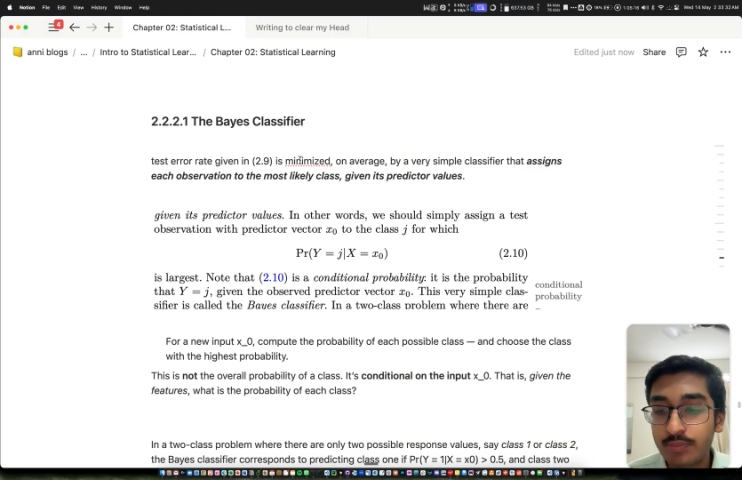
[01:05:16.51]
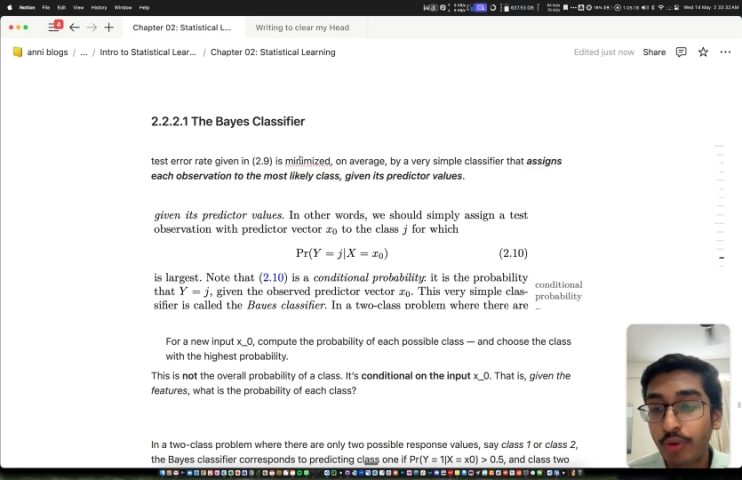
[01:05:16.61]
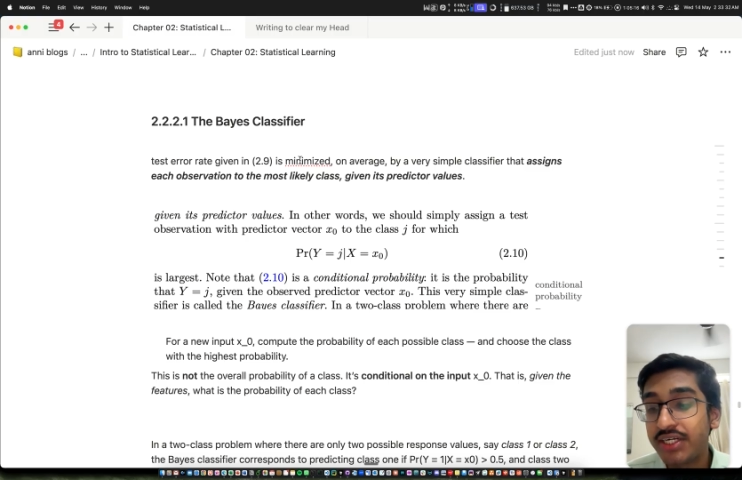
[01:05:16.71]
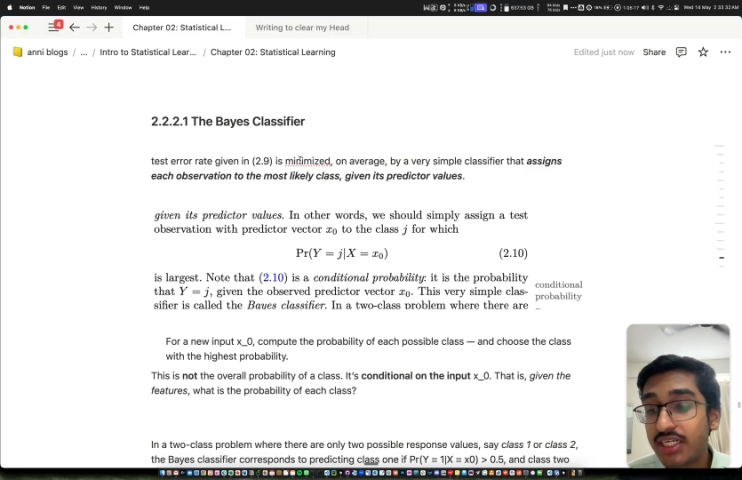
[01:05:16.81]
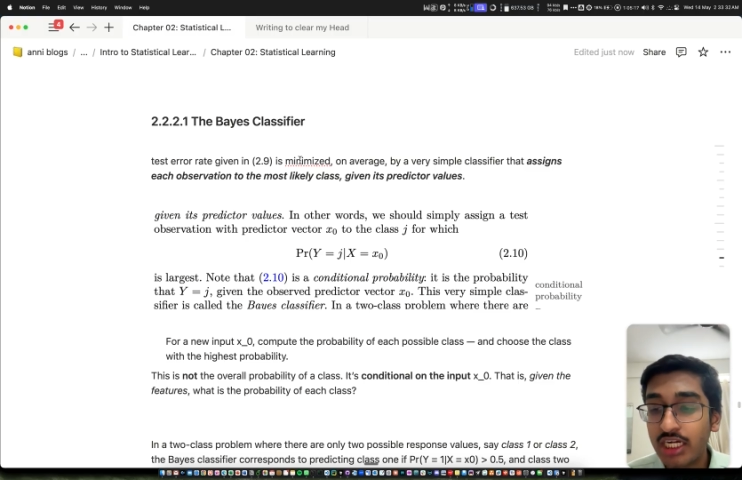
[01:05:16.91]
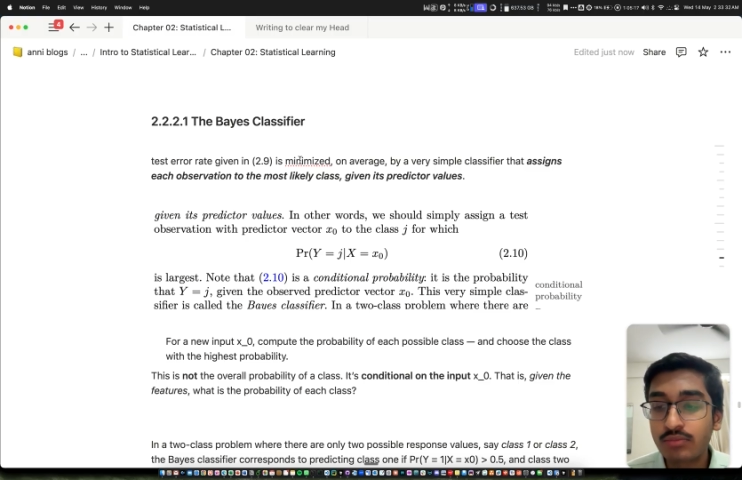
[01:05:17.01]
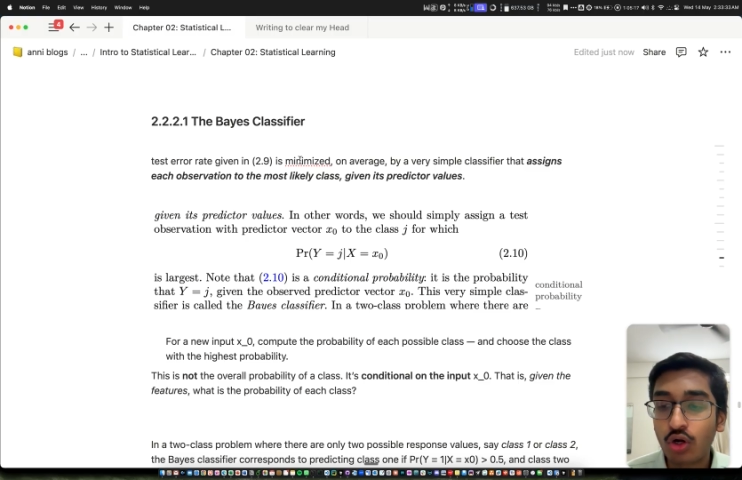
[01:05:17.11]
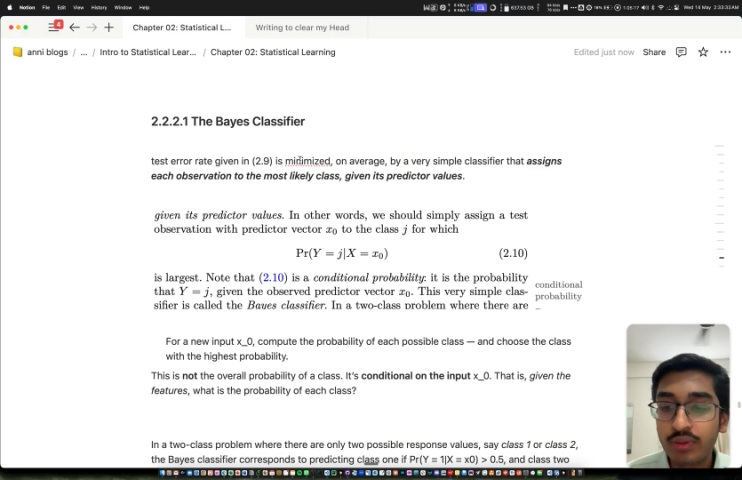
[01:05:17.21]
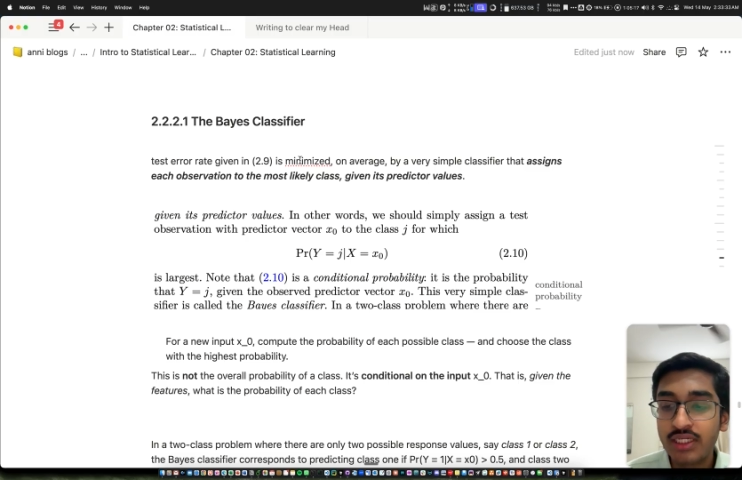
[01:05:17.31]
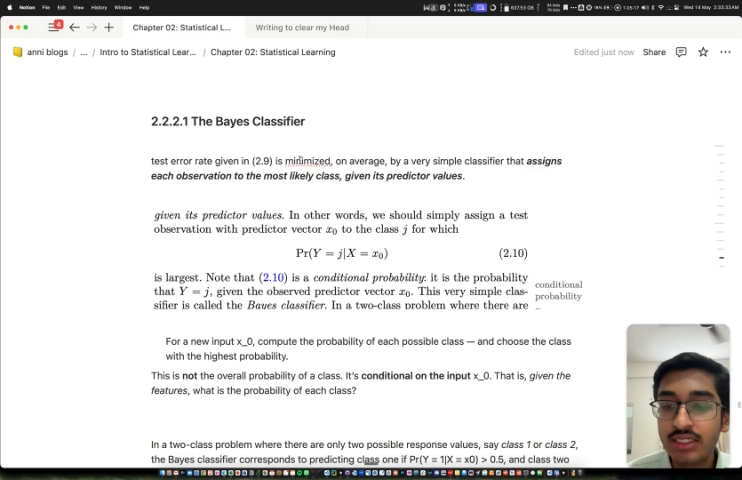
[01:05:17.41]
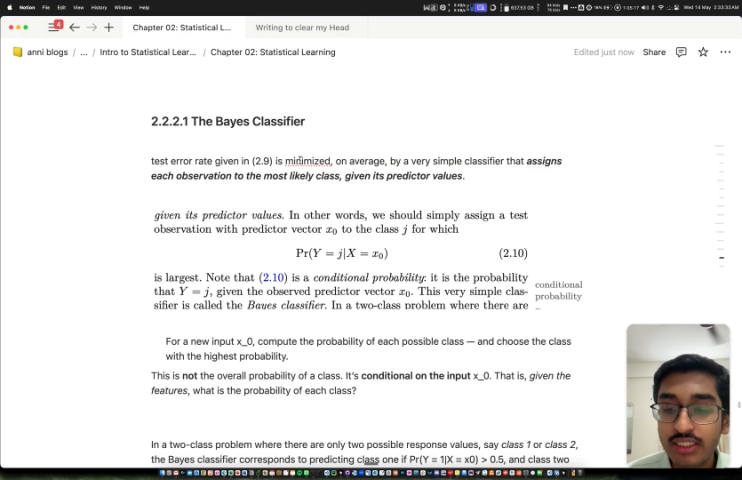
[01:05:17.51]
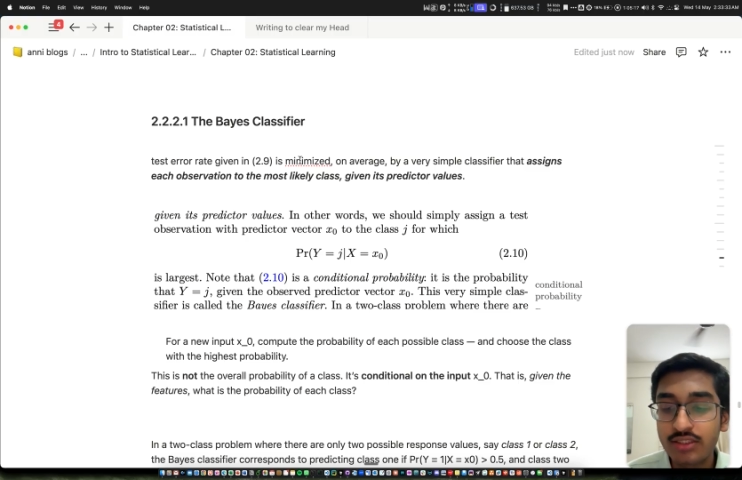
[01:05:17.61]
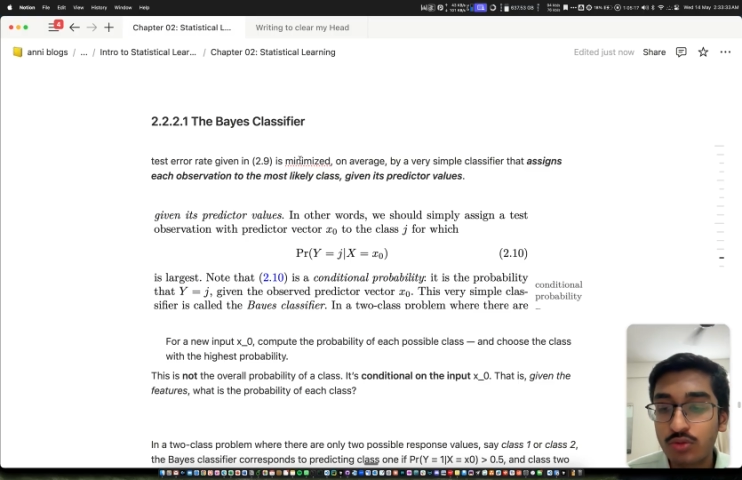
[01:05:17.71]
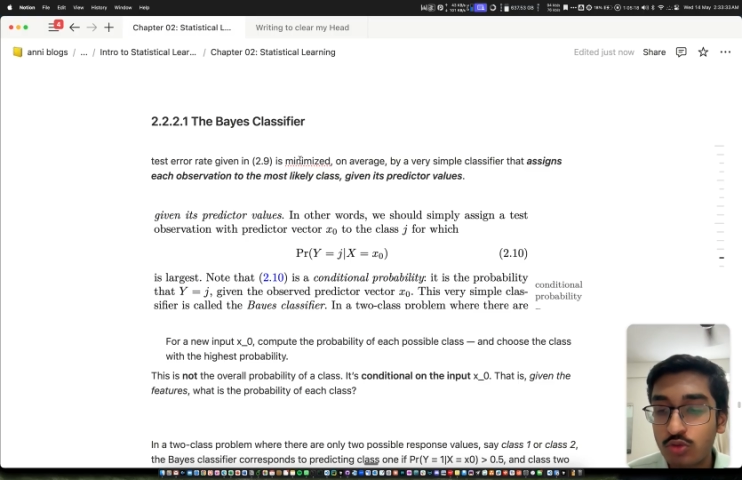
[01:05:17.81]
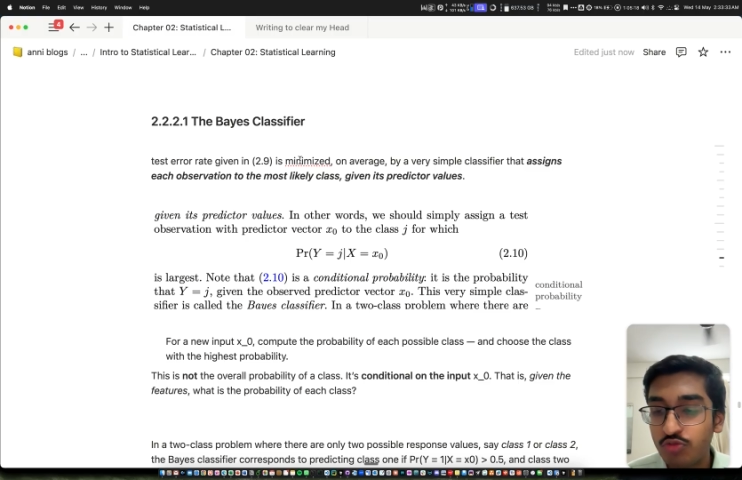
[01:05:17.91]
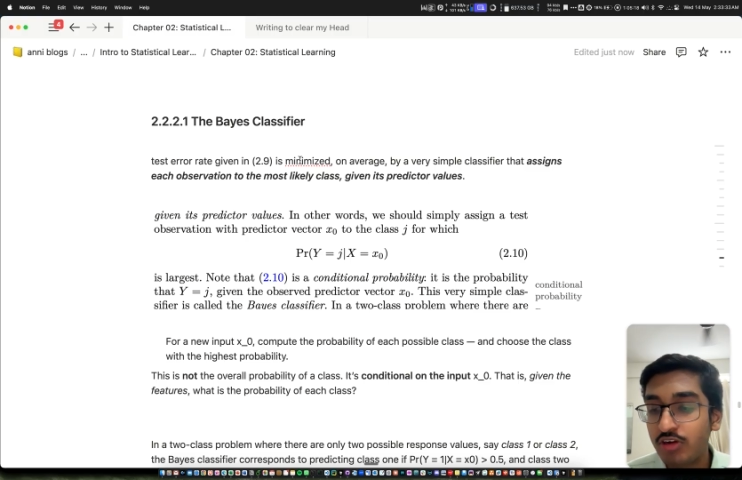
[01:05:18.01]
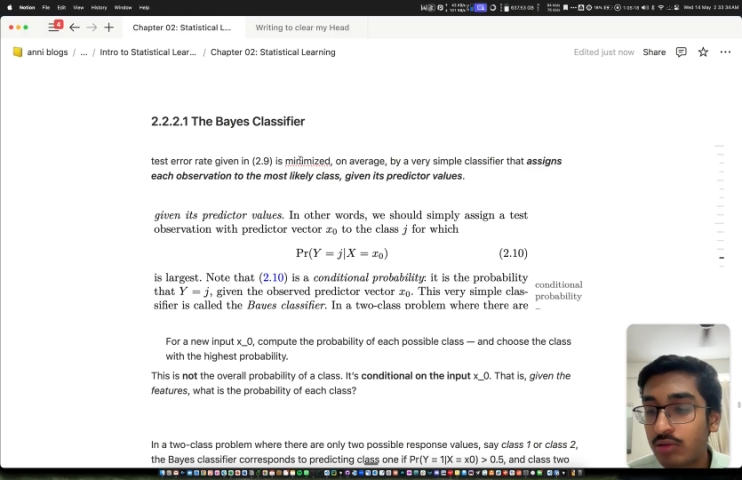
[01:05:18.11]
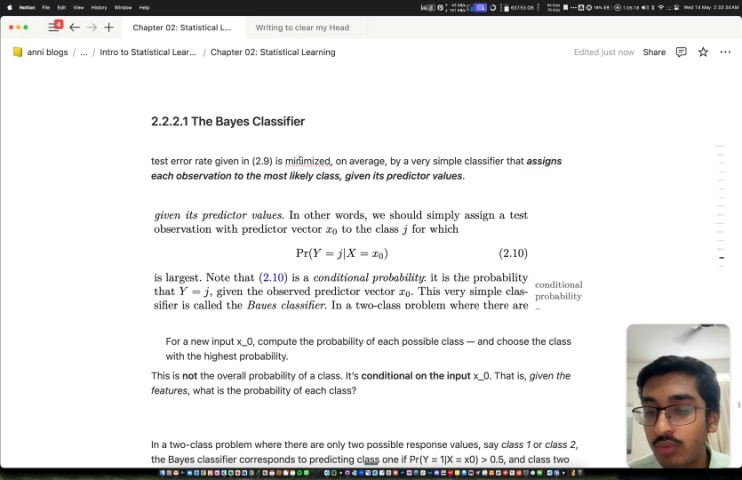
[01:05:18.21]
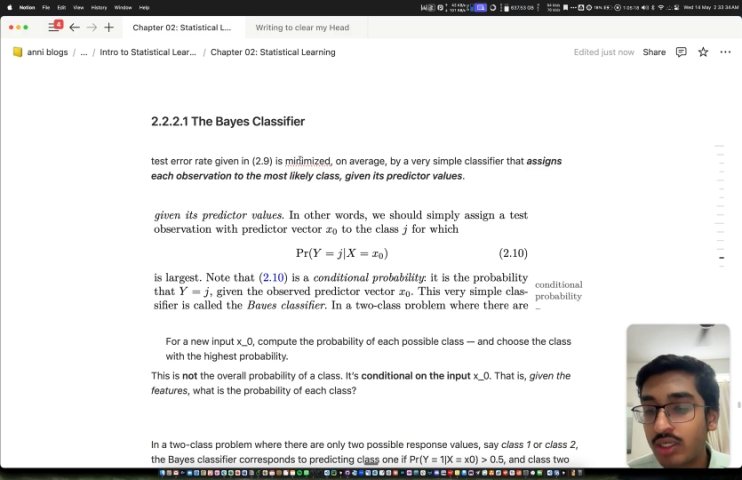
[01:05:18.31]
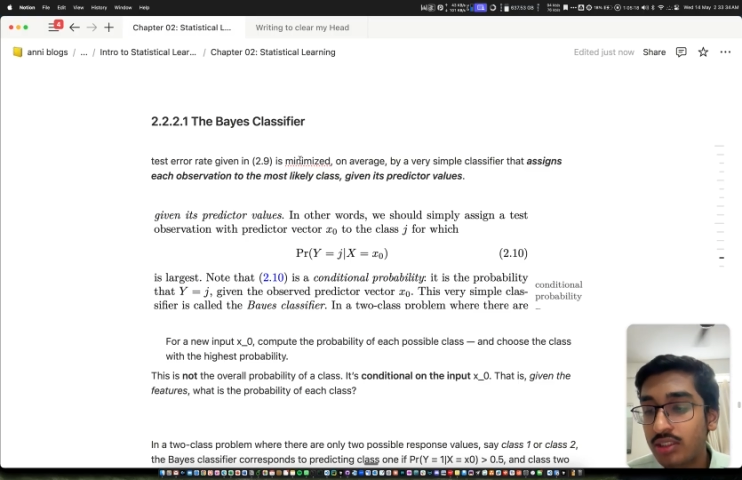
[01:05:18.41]
0.8 probability to
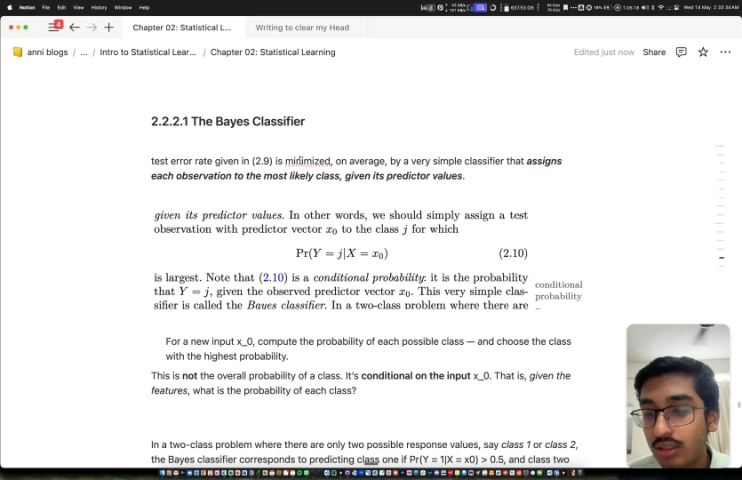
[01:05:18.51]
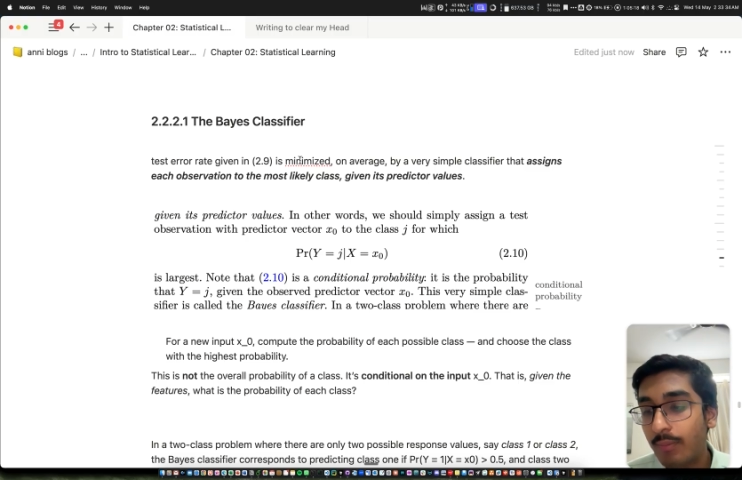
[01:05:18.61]
flower 1,